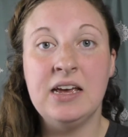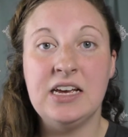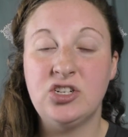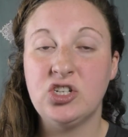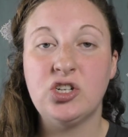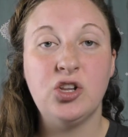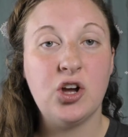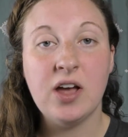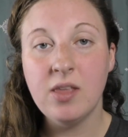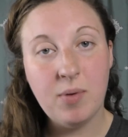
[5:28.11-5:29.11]
is just to
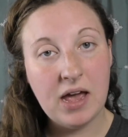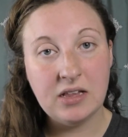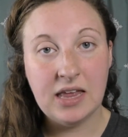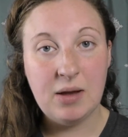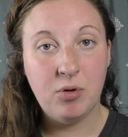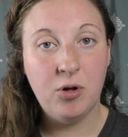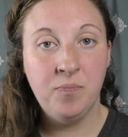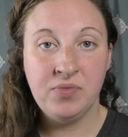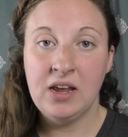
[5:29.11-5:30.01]
look on the back label.